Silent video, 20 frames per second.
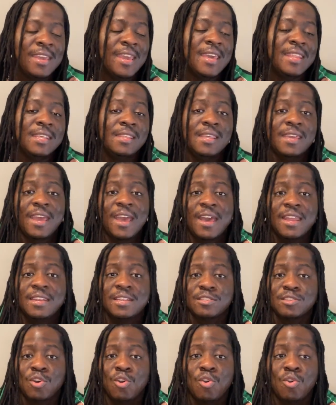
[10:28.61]
And then they had
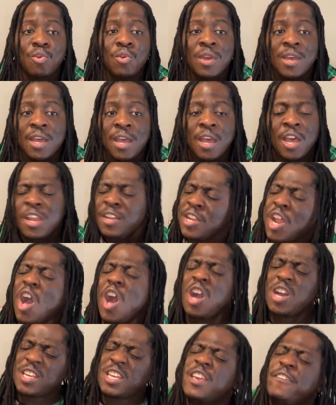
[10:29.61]
this whole,
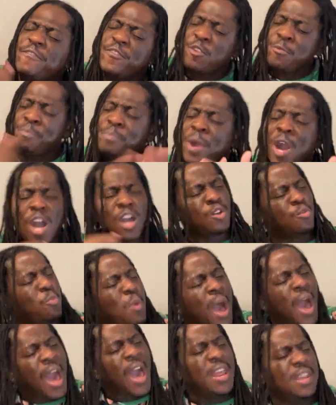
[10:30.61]
knock if you buck,
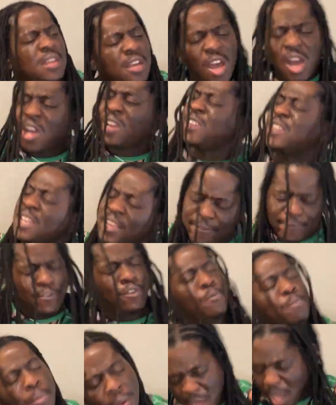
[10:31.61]
why look if
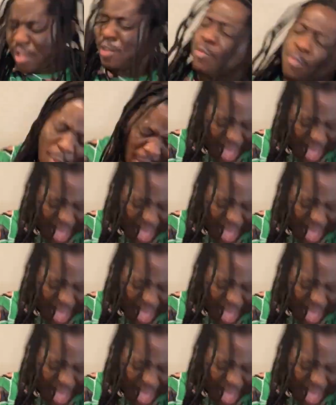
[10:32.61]
you buck,